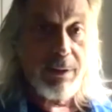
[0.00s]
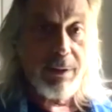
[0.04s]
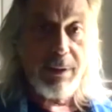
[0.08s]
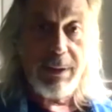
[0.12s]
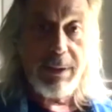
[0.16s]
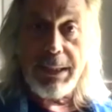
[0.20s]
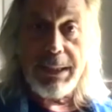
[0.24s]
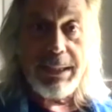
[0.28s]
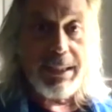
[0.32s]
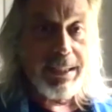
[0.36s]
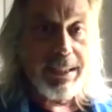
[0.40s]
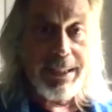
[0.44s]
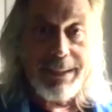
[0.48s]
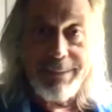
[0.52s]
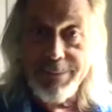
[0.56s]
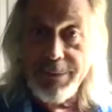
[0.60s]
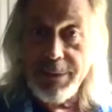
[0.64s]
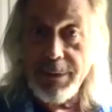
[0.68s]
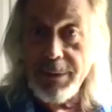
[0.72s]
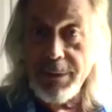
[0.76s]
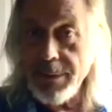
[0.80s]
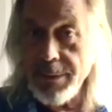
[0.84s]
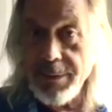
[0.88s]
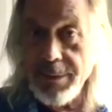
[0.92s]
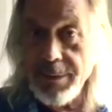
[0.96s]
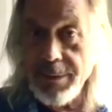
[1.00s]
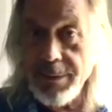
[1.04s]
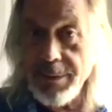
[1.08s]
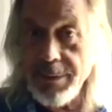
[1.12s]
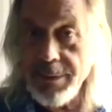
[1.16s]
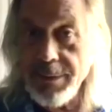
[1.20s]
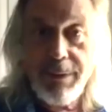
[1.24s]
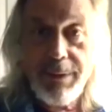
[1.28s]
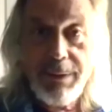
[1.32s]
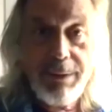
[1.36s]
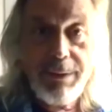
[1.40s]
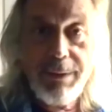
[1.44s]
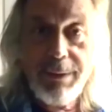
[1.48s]
and they haven't
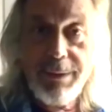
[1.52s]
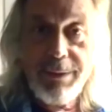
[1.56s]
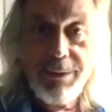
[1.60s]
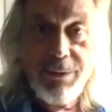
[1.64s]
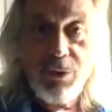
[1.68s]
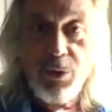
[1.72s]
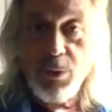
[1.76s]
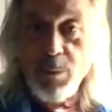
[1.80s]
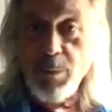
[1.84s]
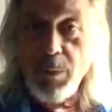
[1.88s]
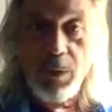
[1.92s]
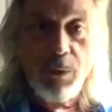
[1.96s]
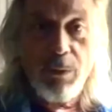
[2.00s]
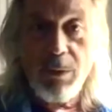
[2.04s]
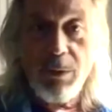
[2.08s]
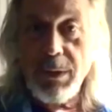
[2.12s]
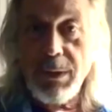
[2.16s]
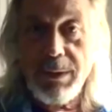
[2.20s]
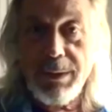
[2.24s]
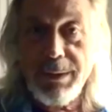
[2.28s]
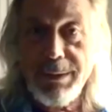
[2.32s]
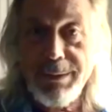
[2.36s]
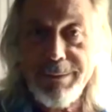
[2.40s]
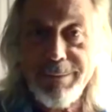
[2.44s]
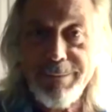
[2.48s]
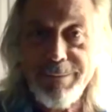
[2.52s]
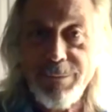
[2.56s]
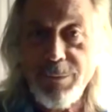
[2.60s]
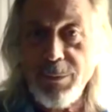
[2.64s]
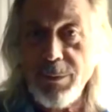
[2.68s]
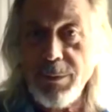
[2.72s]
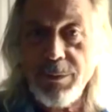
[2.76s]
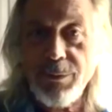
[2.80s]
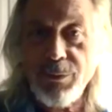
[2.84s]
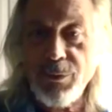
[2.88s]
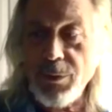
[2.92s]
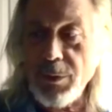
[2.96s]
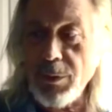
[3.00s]
spoken
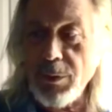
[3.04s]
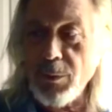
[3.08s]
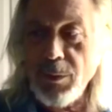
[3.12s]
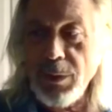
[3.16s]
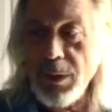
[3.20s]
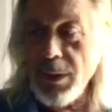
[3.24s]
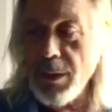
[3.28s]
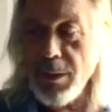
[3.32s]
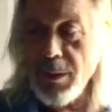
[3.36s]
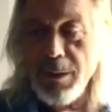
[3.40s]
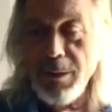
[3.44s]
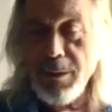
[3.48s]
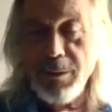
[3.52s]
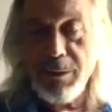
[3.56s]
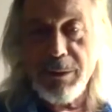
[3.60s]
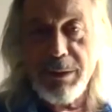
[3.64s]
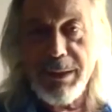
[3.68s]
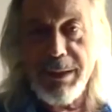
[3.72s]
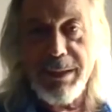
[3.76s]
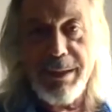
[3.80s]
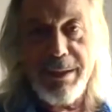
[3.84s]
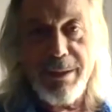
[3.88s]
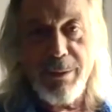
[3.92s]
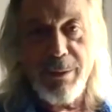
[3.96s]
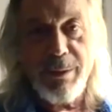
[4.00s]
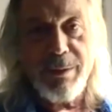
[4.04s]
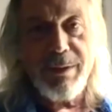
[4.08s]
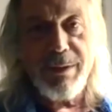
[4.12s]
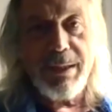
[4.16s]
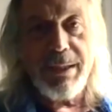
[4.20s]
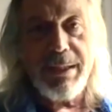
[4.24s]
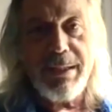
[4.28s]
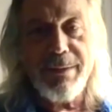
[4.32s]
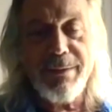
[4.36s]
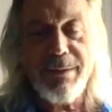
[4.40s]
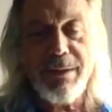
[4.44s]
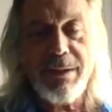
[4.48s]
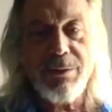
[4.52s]
for so long,
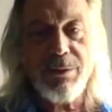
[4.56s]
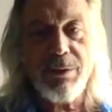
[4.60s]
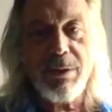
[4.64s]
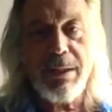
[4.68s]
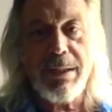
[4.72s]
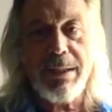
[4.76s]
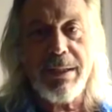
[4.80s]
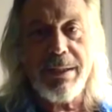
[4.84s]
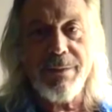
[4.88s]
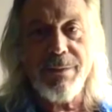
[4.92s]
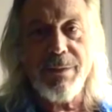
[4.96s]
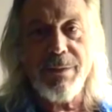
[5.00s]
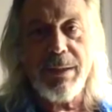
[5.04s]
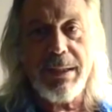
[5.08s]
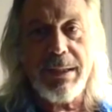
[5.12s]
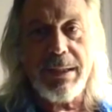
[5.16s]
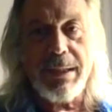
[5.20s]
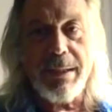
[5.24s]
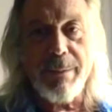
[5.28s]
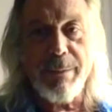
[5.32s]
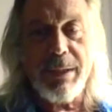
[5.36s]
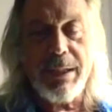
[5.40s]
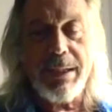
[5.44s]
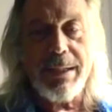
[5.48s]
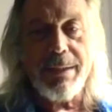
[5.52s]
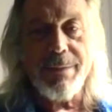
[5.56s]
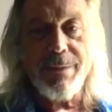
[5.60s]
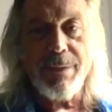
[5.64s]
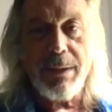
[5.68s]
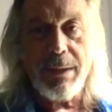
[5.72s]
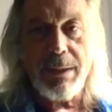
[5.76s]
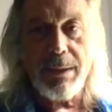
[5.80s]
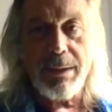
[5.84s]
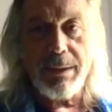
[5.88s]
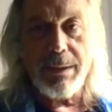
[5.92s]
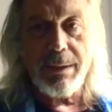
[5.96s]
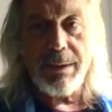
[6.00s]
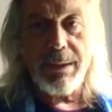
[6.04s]
and this kind of thing. I mean, I
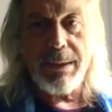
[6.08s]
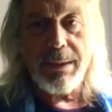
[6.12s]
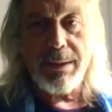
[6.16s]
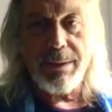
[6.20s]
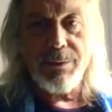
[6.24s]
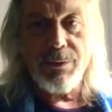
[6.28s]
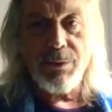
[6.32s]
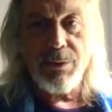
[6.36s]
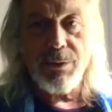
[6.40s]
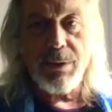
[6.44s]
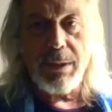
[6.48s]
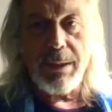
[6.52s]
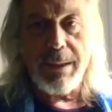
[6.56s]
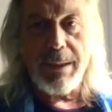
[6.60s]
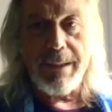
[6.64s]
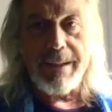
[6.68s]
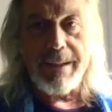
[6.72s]
think it's